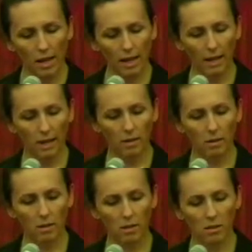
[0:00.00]
and
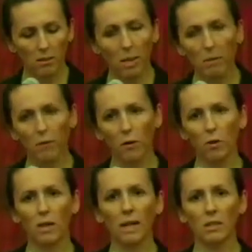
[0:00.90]
the microphone
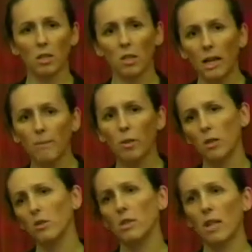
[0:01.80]
attached to the camera that
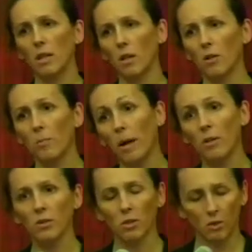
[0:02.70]
you're standing under might
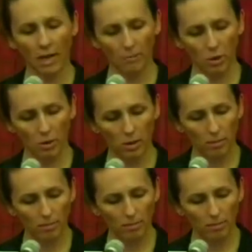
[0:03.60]
also capture it.